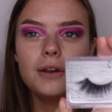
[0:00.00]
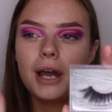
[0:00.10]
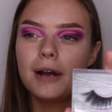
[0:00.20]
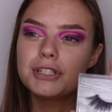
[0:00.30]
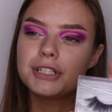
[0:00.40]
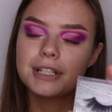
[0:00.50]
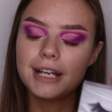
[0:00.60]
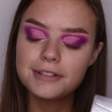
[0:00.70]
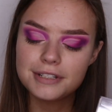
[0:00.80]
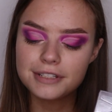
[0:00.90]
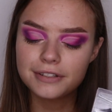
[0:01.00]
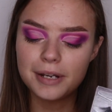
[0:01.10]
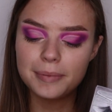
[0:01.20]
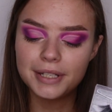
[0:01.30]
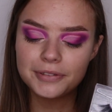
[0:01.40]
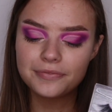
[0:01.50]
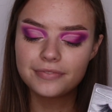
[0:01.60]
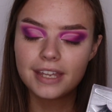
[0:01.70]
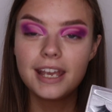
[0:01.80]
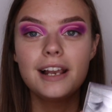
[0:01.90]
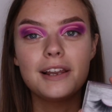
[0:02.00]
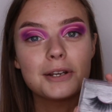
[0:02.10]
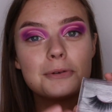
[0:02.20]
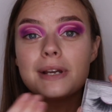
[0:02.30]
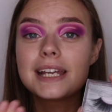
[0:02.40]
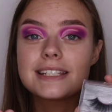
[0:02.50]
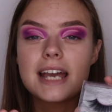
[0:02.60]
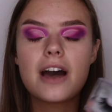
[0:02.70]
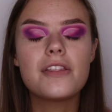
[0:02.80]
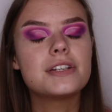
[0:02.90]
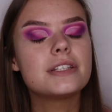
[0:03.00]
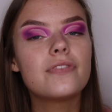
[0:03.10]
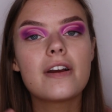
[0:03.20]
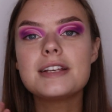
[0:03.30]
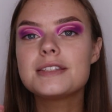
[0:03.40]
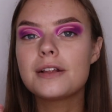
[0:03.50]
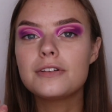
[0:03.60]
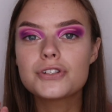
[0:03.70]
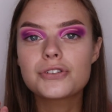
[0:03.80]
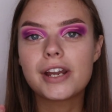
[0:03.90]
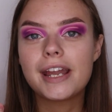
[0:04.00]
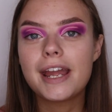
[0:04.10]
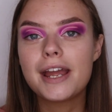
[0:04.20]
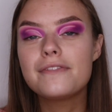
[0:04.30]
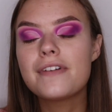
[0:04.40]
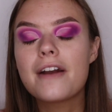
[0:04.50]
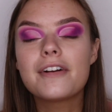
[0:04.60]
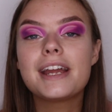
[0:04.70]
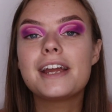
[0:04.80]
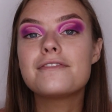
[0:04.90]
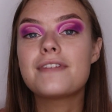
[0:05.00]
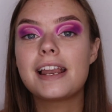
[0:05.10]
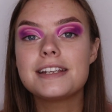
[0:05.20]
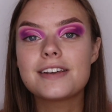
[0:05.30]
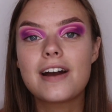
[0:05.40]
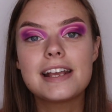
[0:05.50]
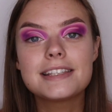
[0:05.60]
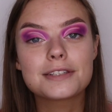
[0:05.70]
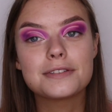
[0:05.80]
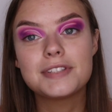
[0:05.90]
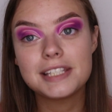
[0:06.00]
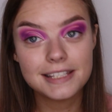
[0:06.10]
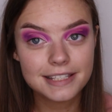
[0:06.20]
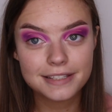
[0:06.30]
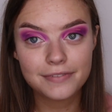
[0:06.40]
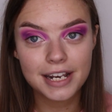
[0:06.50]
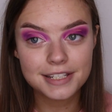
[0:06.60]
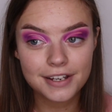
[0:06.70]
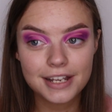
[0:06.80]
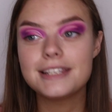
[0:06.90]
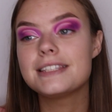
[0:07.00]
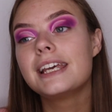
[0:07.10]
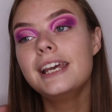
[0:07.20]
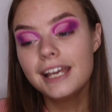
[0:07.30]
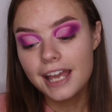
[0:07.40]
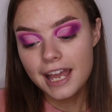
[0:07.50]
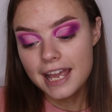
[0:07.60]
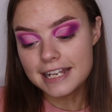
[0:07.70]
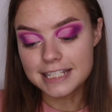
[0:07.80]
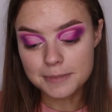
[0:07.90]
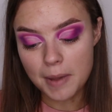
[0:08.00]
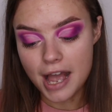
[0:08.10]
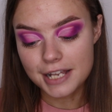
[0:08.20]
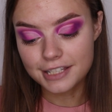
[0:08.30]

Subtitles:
how do you describe it? Like winged out, they're just very sultry, very Valentine's, because obviously this is a Valentine's inspired